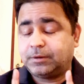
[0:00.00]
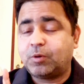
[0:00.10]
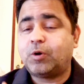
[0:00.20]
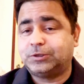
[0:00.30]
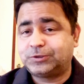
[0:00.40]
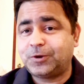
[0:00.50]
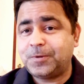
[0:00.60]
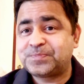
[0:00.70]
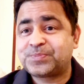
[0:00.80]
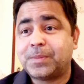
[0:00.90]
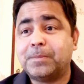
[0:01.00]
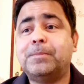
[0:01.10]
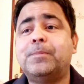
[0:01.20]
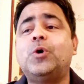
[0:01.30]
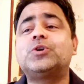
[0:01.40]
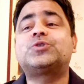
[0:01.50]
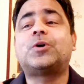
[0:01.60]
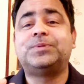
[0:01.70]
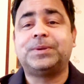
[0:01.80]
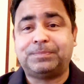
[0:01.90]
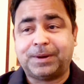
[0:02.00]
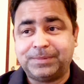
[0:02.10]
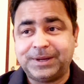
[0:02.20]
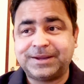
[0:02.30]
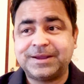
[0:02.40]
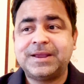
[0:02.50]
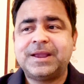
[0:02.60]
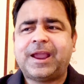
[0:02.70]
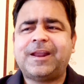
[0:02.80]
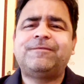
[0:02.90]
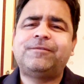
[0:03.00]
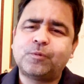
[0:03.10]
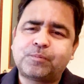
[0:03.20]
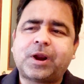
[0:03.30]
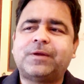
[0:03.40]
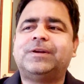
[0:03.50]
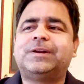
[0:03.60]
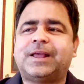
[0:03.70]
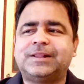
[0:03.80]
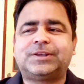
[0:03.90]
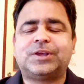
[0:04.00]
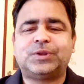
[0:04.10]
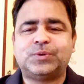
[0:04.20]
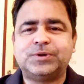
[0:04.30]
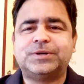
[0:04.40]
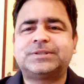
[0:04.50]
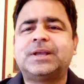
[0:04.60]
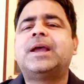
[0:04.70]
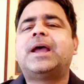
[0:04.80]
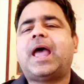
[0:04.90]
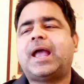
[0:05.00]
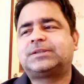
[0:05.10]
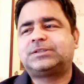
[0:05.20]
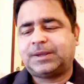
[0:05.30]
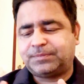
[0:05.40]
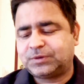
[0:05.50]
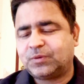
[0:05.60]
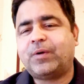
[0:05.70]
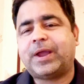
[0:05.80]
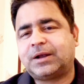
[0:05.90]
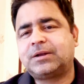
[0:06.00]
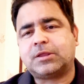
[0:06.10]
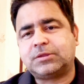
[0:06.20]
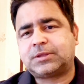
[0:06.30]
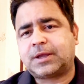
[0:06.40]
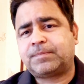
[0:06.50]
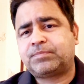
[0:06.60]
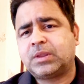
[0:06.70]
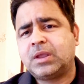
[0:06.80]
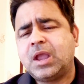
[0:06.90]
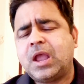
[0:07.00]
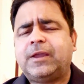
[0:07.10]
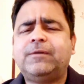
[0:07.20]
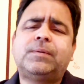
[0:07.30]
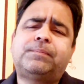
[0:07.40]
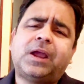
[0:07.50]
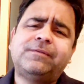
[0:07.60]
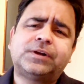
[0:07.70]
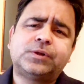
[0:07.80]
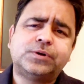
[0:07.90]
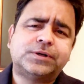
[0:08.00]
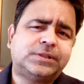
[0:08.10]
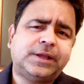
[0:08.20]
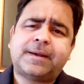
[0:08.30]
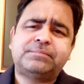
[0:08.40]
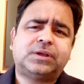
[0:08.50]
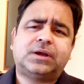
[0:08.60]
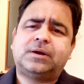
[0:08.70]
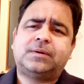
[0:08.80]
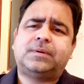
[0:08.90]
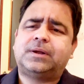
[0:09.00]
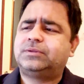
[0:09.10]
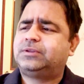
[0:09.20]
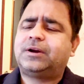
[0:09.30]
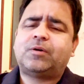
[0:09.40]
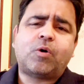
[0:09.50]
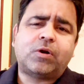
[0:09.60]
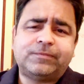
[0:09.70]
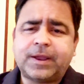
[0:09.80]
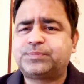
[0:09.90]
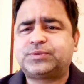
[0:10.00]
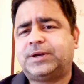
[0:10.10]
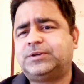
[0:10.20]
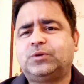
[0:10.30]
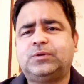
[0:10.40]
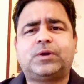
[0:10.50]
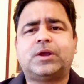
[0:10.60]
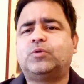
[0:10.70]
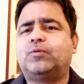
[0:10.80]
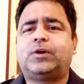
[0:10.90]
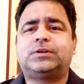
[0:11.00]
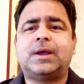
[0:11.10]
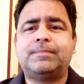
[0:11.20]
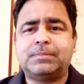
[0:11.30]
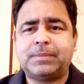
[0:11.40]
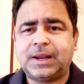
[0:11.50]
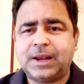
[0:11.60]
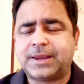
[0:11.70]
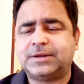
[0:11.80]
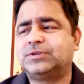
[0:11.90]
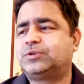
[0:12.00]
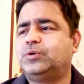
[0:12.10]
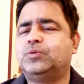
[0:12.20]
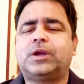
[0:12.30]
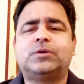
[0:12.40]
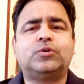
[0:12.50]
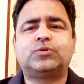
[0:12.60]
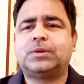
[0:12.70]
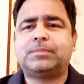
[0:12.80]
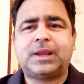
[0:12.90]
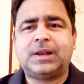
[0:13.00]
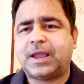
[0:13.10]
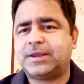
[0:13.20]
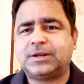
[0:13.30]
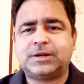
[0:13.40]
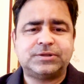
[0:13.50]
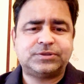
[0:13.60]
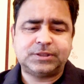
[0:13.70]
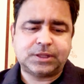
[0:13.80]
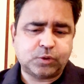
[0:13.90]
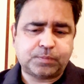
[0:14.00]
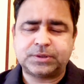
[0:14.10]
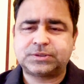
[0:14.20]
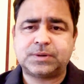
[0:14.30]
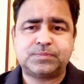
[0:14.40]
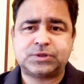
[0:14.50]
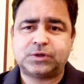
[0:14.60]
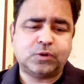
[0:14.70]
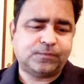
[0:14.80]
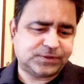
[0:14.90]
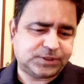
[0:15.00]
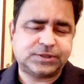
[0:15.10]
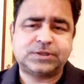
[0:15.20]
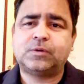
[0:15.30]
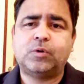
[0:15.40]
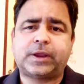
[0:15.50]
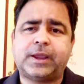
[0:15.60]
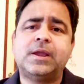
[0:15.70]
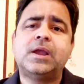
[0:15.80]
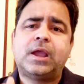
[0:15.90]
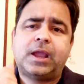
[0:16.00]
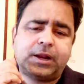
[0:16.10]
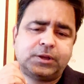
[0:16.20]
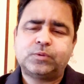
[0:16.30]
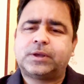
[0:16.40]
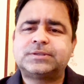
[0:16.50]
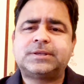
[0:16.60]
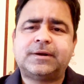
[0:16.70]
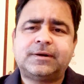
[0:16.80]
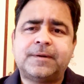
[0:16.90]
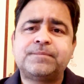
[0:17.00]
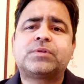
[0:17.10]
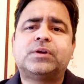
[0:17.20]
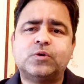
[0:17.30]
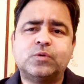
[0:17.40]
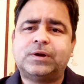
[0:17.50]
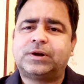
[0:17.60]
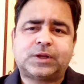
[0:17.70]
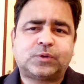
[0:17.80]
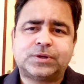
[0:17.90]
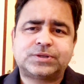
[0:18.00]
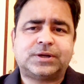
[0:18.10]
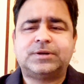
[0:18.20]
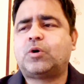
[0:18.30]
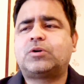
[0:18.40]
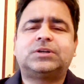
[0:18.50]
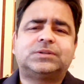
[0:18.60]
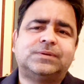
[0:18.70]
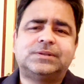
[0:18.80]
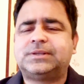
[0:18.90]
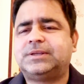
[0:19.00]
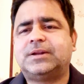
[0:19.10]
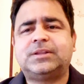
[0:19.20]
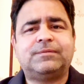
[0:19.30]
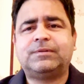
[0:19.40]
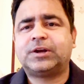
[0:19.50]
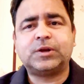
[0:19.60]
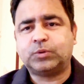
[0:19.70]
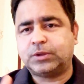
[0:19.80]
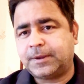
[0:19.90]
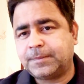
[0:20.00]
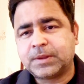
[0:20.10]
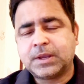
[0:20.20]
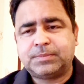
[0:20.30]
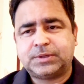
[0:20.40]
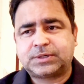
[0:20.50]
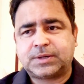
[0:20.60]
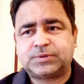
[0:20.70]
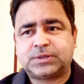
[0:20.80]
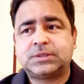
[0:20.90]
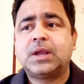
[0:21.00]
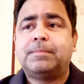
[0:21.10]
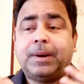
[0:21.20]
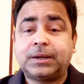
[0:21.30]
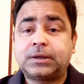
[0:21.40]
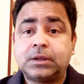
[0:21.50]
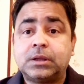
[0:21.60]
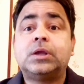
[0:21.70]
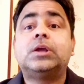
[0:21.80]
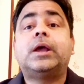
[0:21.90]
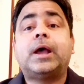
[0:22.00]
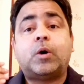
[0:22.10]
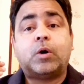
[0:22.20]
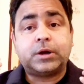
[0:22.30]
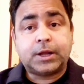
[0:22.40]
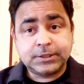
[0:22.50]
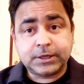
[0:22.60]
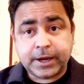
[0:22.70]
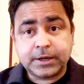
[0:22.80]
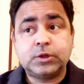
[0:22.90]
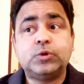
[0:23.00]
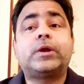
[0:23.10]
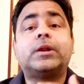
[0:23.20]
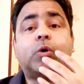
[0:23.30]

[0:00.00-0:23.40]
also most of the public and few private healthcare units accept via Kanta. If the private units, they have their own website, so you can go, for example, Mahiline, so you can go to the Mahiline and see your prescription, your visits, okay, and you can send a renewal request and doctors will see and they will renew the prescription. But on other hand, you can